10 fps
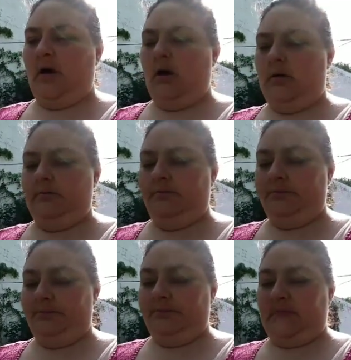Um,
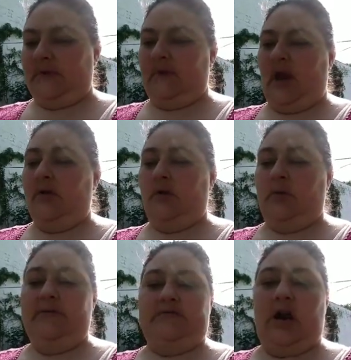I don't know.
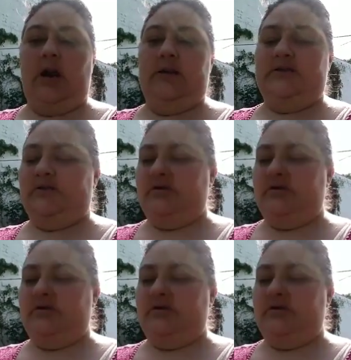We've tried